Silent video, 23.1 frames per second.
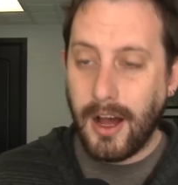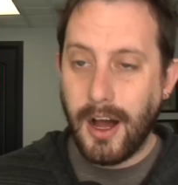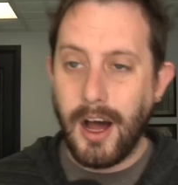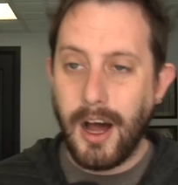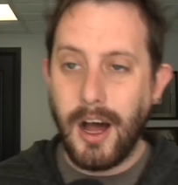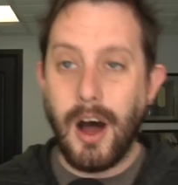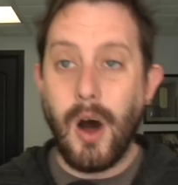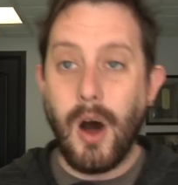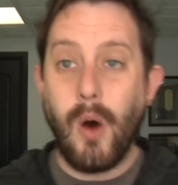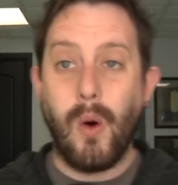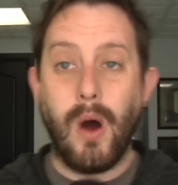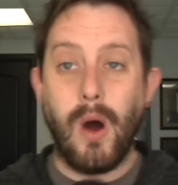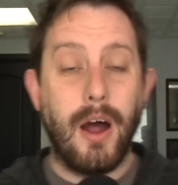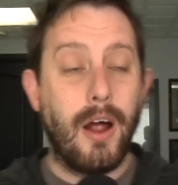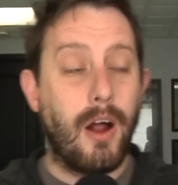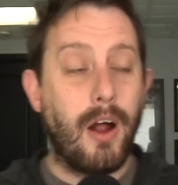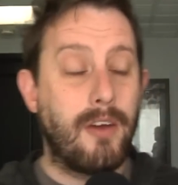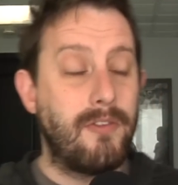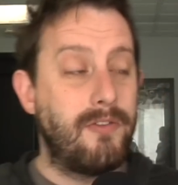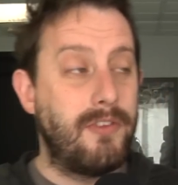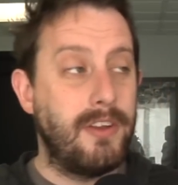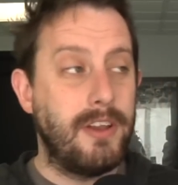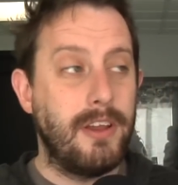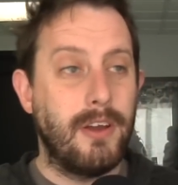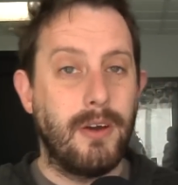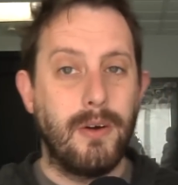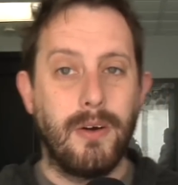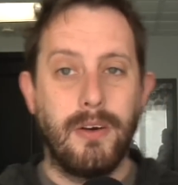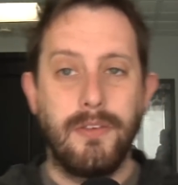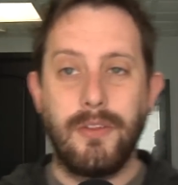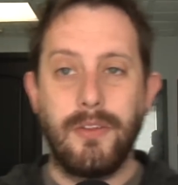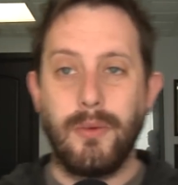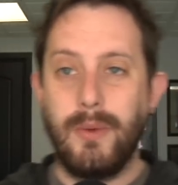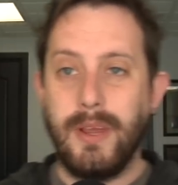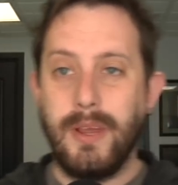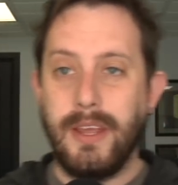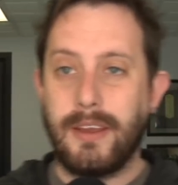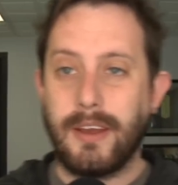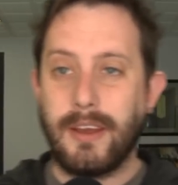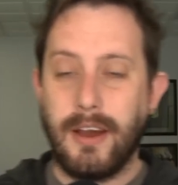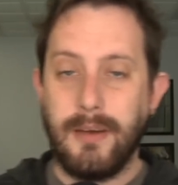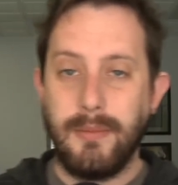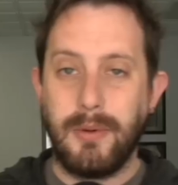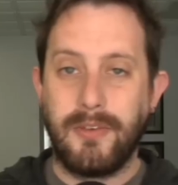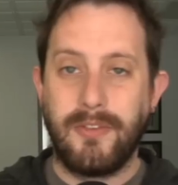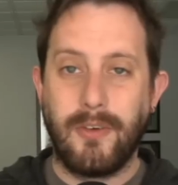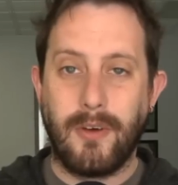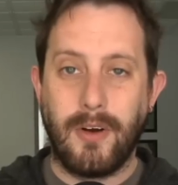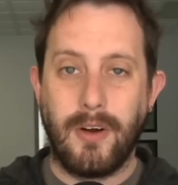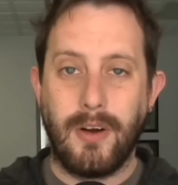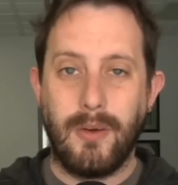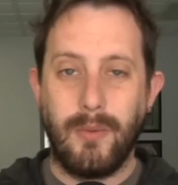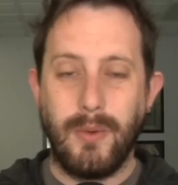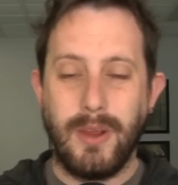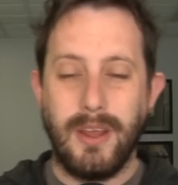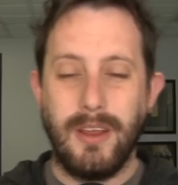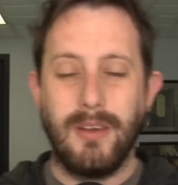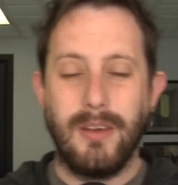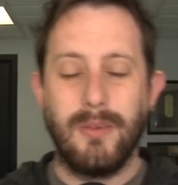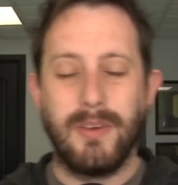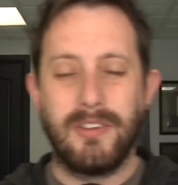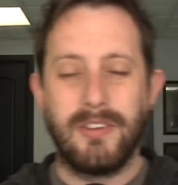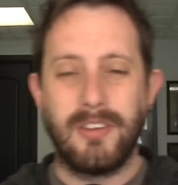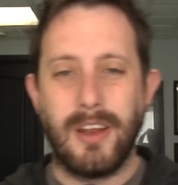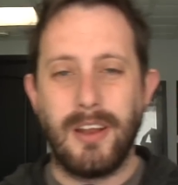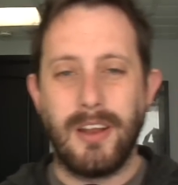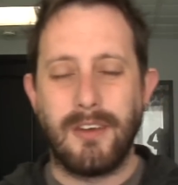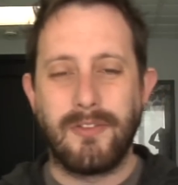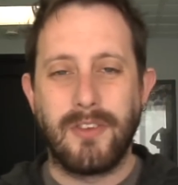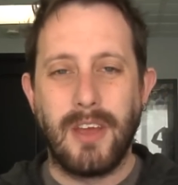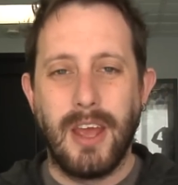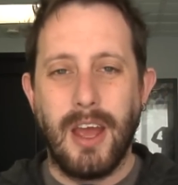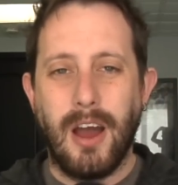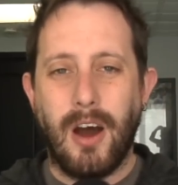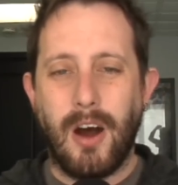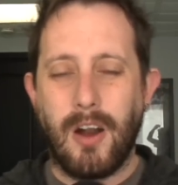uh, oh, uh, our video of the week before we, we sign off.